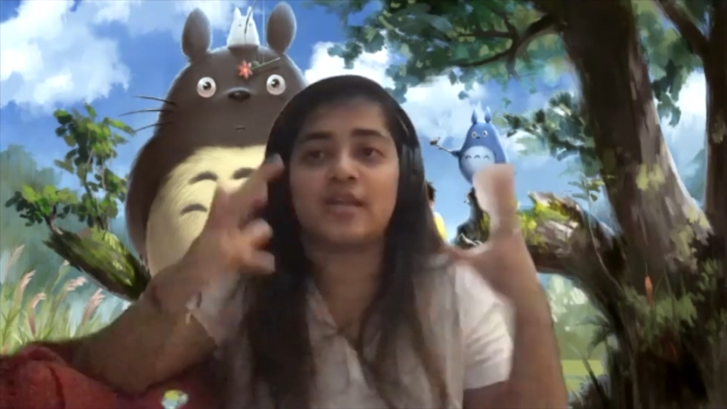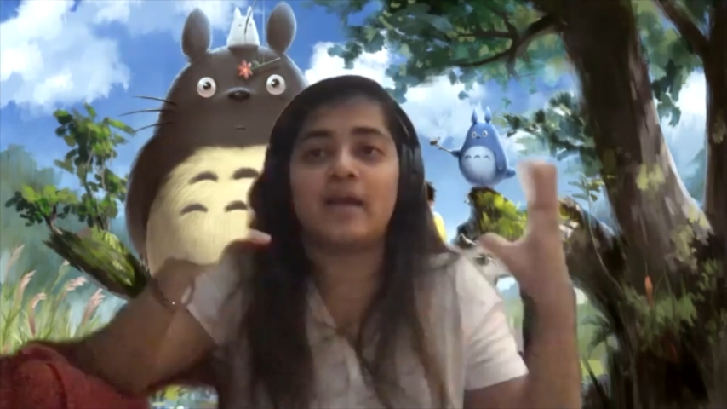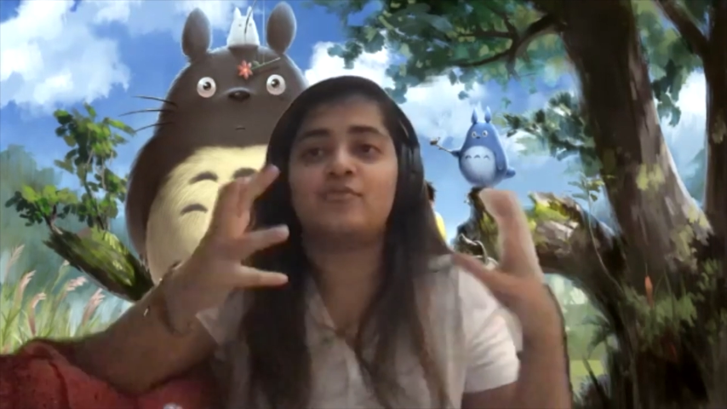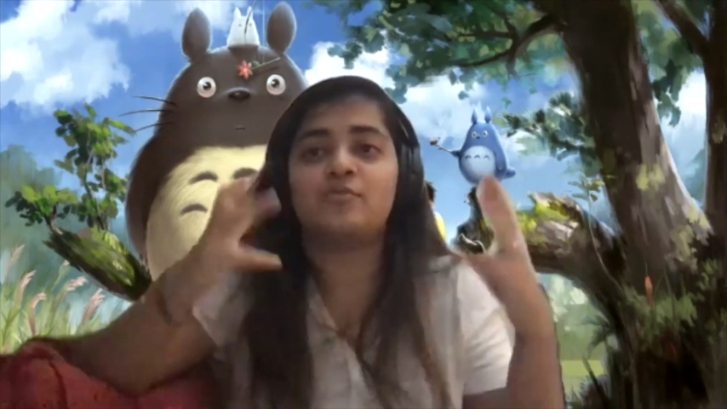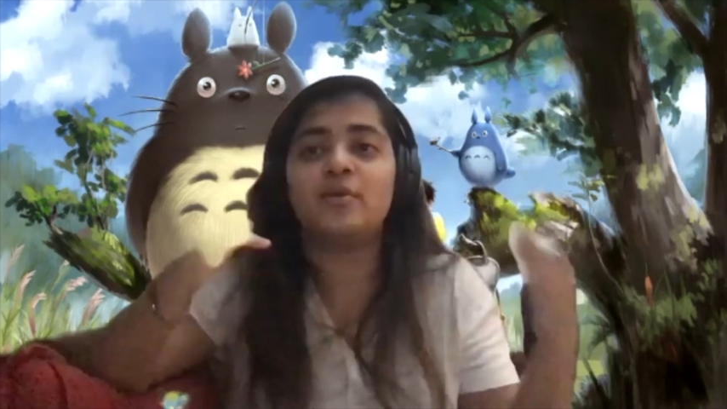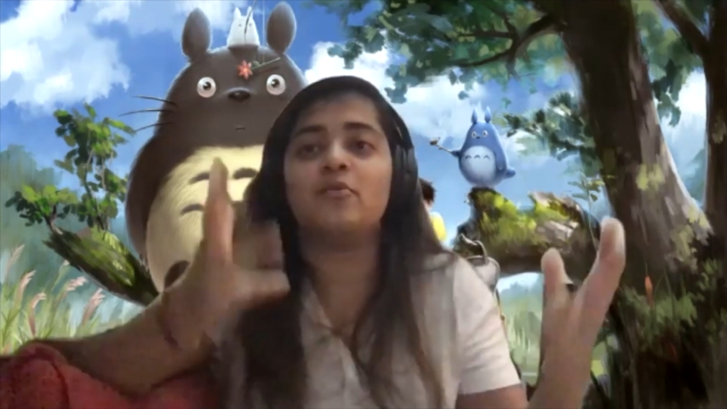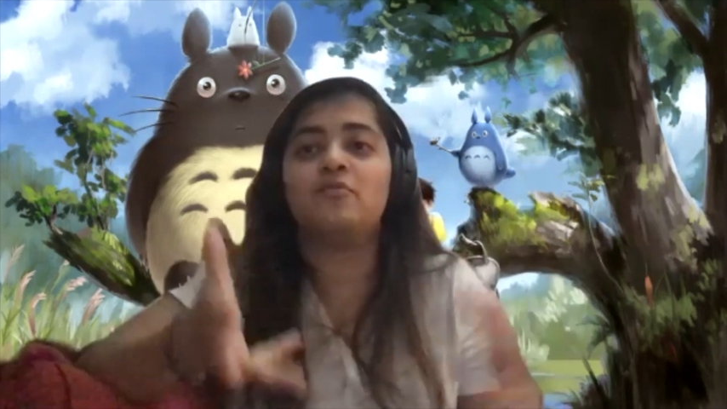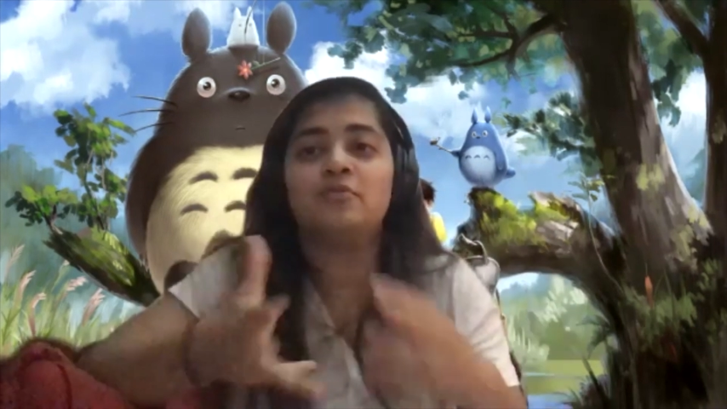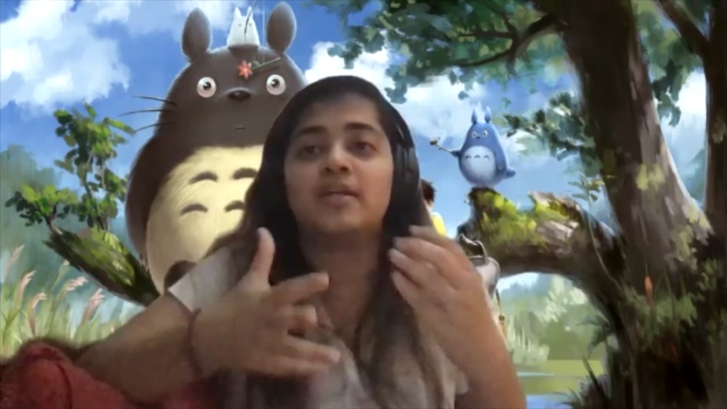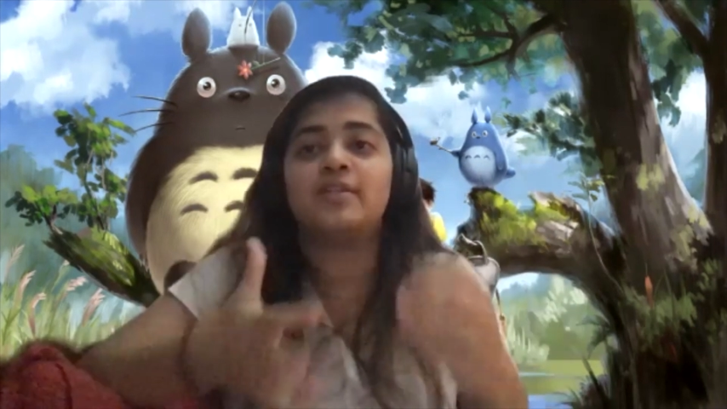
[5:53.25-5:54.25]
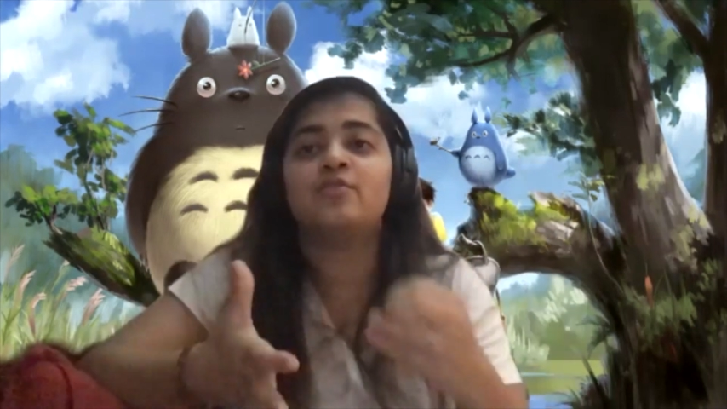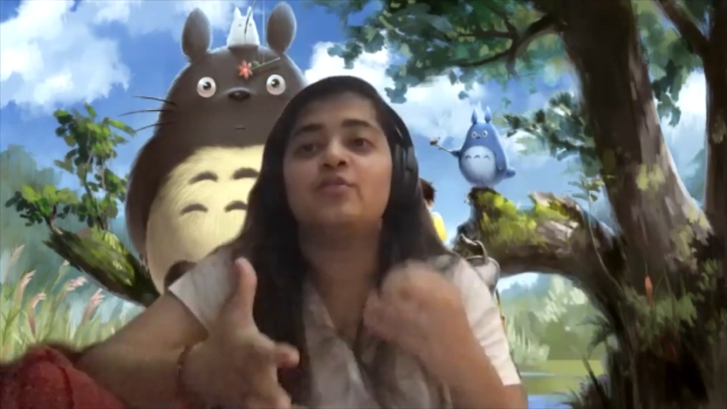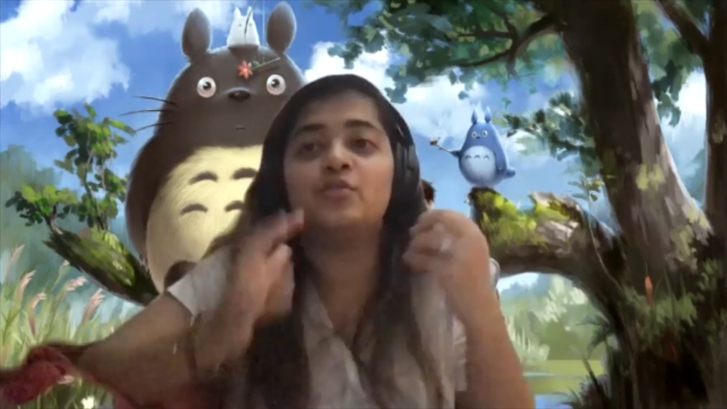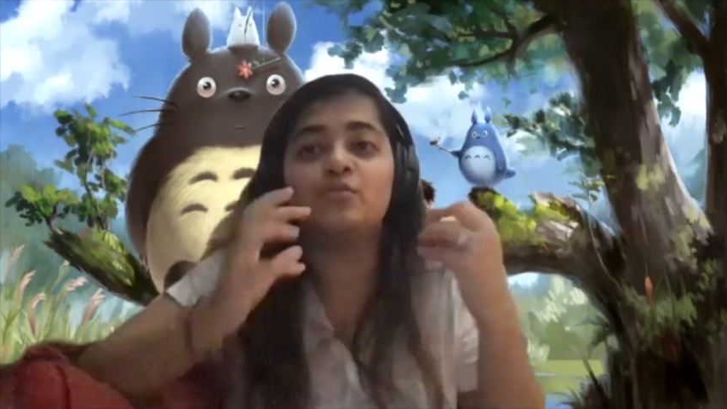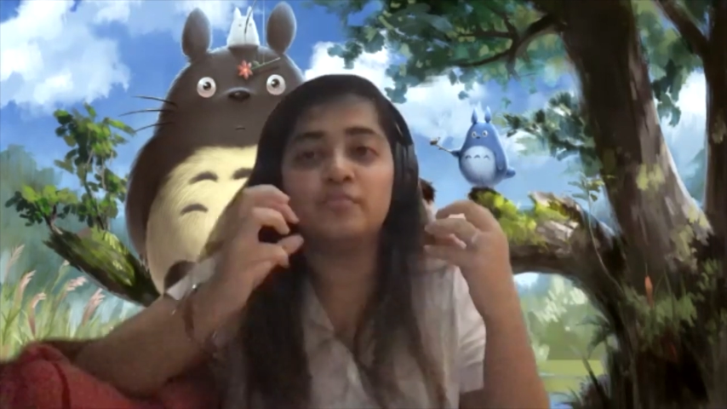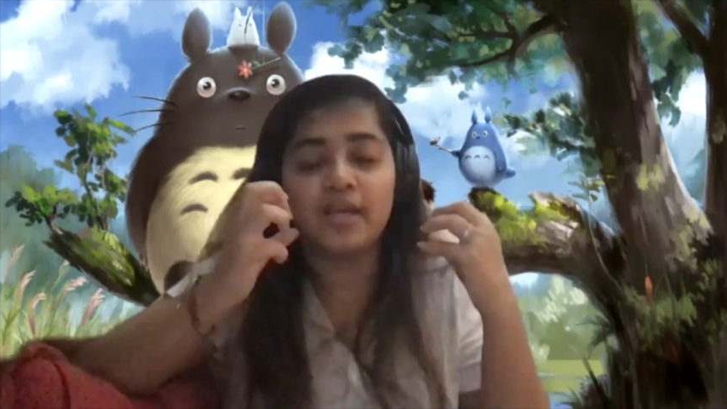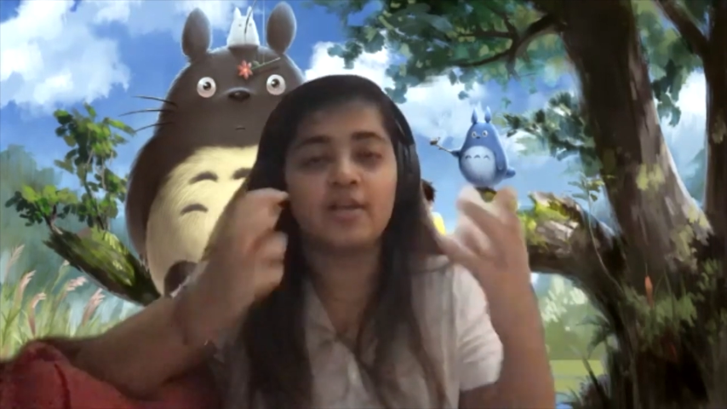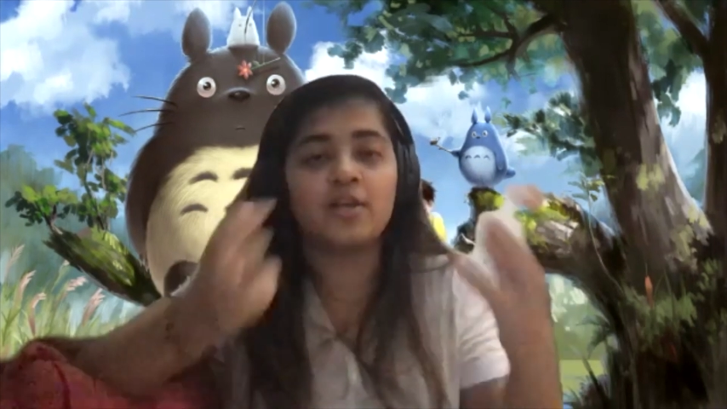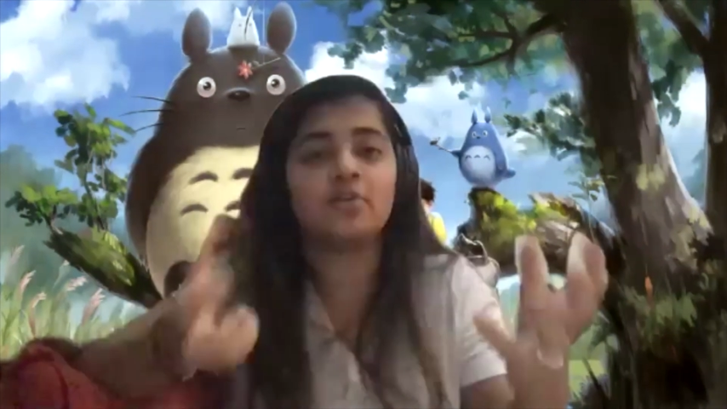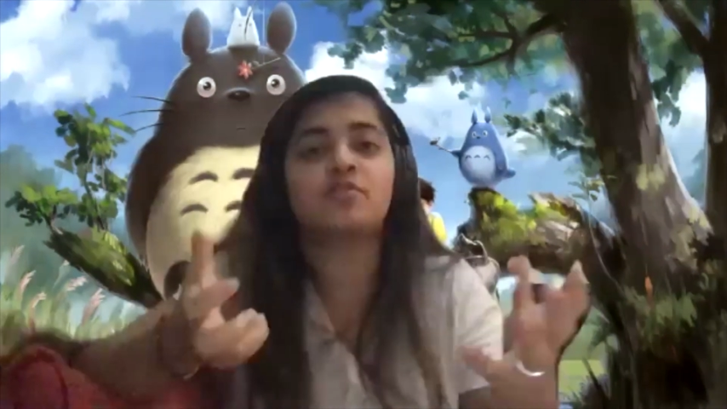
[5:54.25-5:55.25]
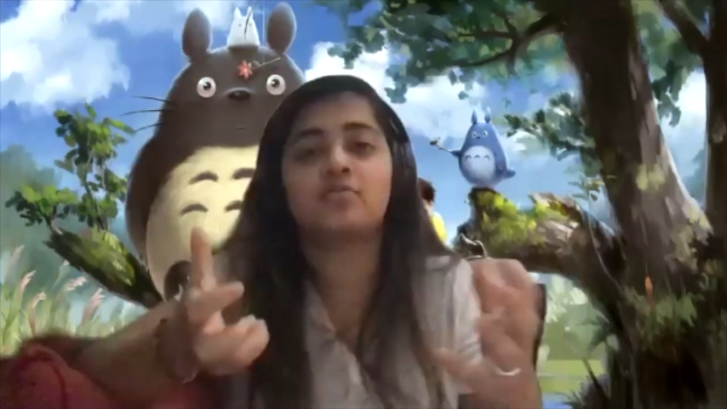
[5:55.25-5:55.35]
have to be hopeful that, you make your